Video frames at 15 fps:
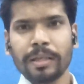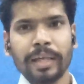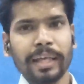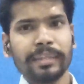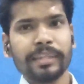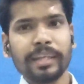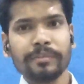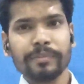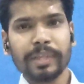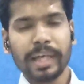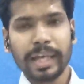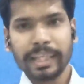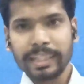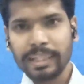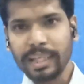and then
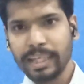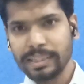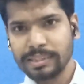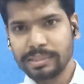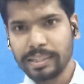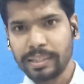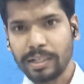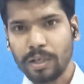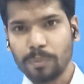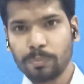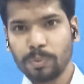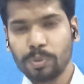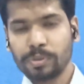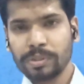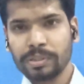we analyze that
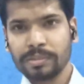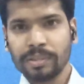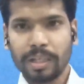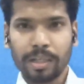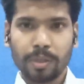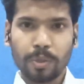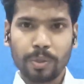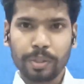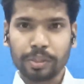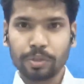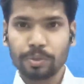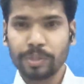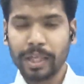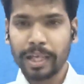output according to the